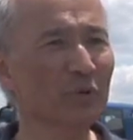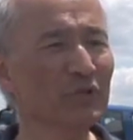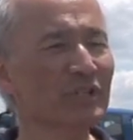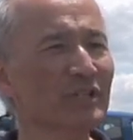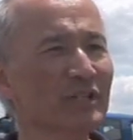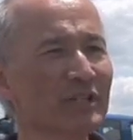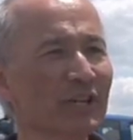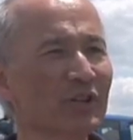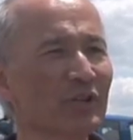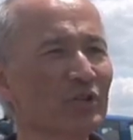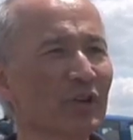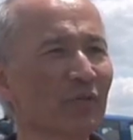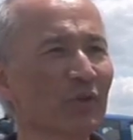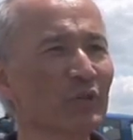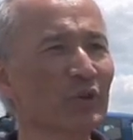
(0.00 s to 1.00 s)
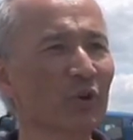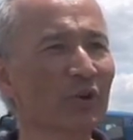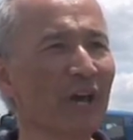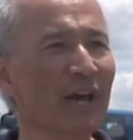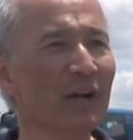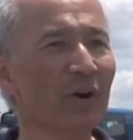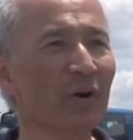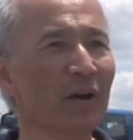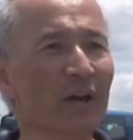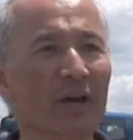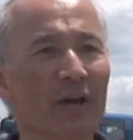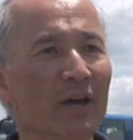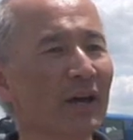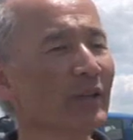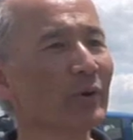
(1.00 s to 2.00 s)
which is a signature of a tornado,
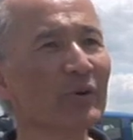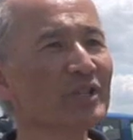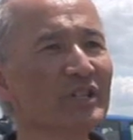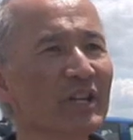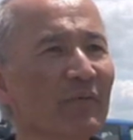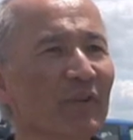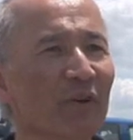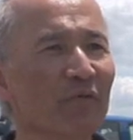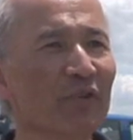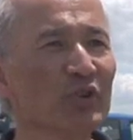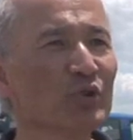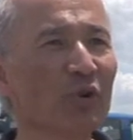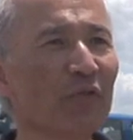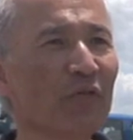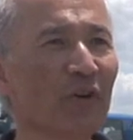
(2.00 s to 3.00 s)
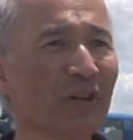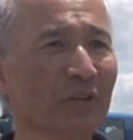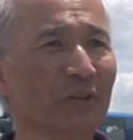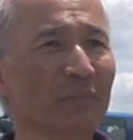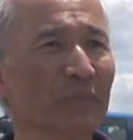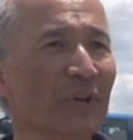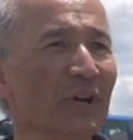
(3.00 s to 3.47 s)
and there isn't even a visual funnel.